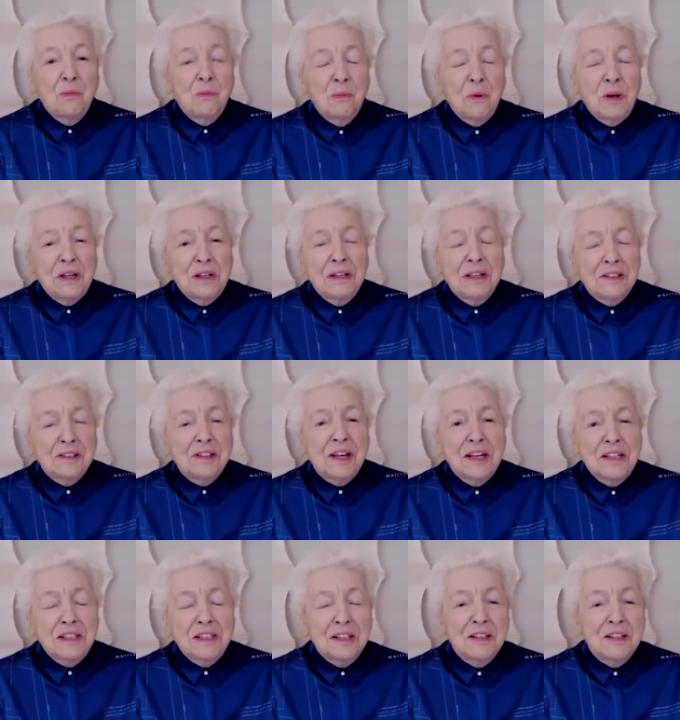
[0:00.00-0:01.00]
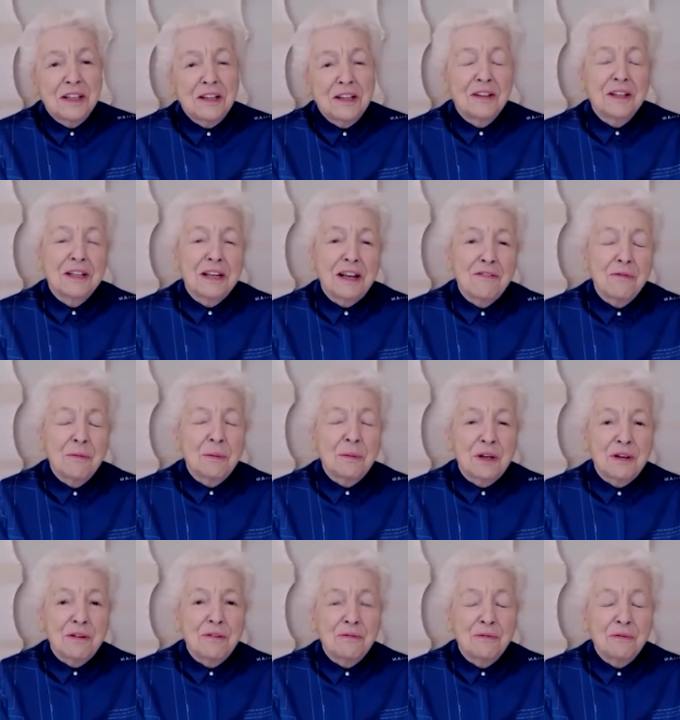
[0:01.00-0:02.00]
one exciting thing that
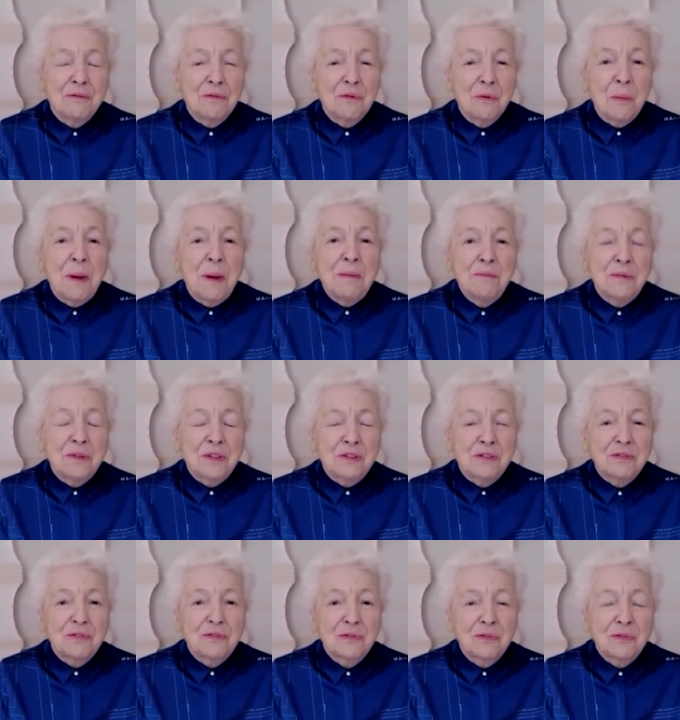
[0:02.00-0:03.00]
everybody remembers